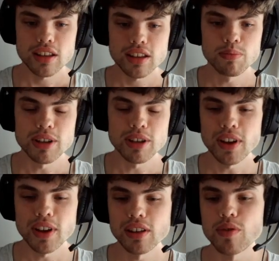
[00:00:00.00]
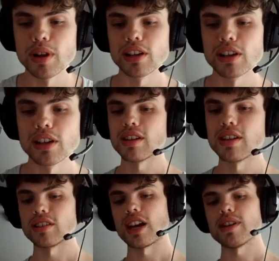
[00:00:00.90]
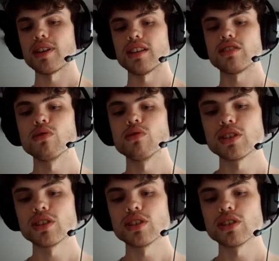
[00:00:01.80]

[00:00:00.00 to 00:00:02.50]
you'll be fairly familiar with the archetype. It is US